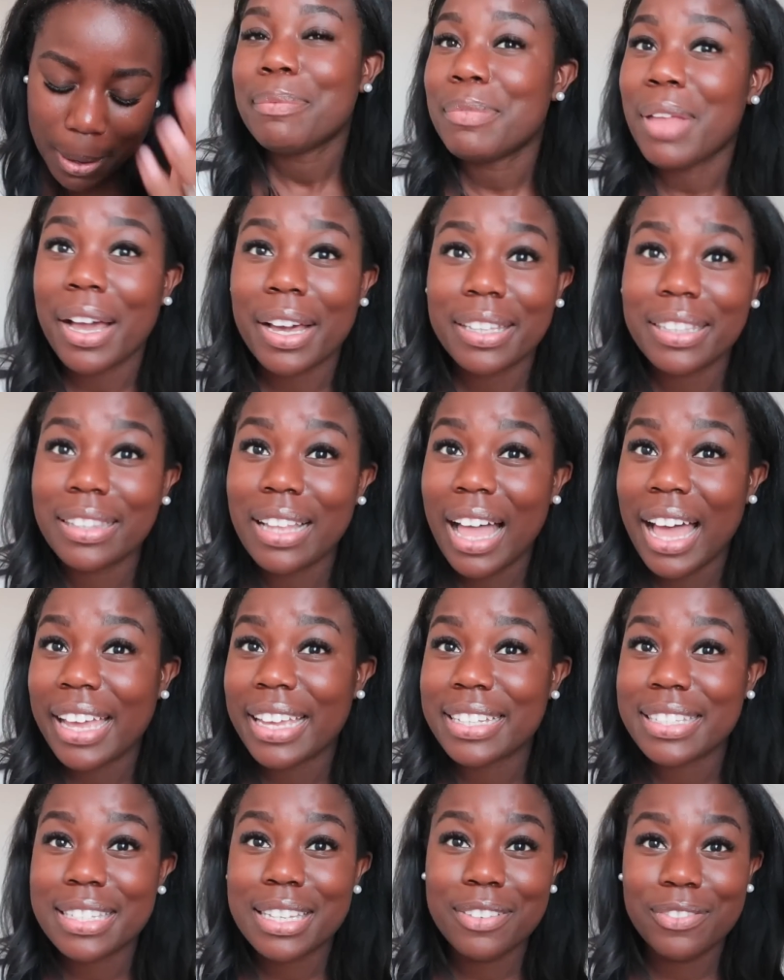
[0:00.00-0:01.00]
Not gonna lie,
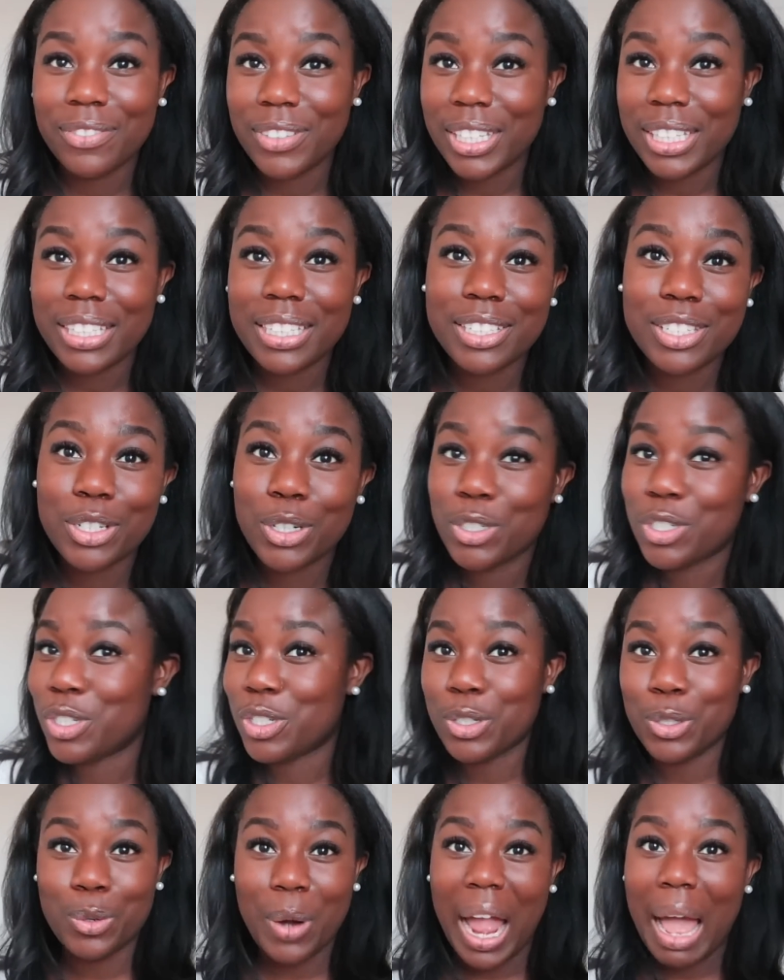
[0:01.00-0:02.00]
it's convenient to
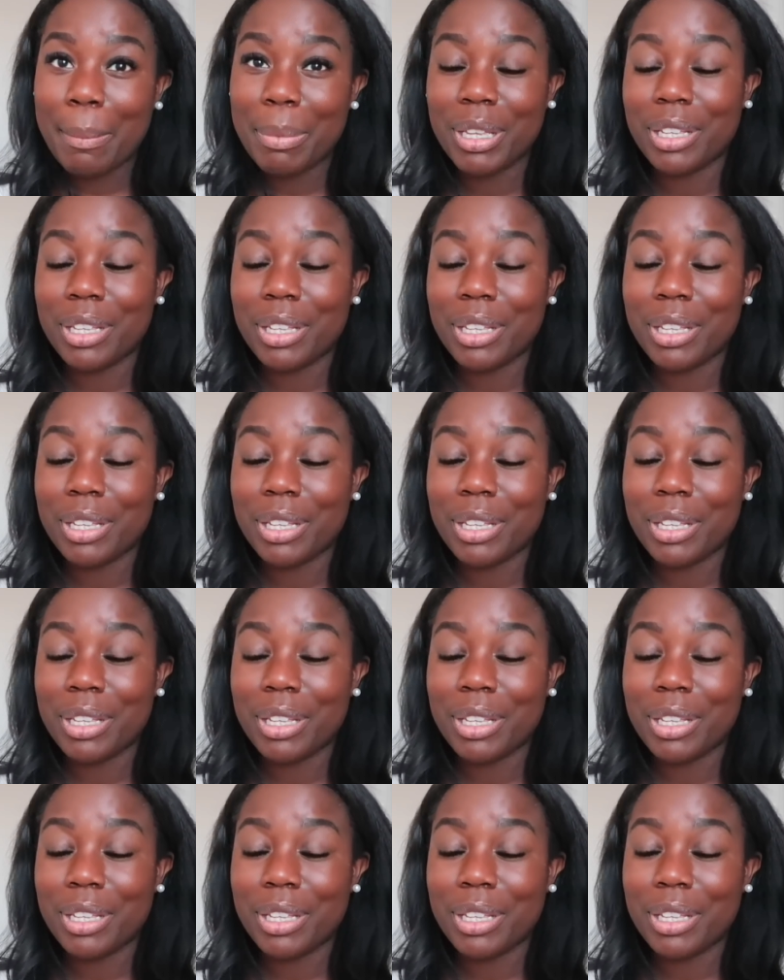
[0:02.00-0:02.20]
just grab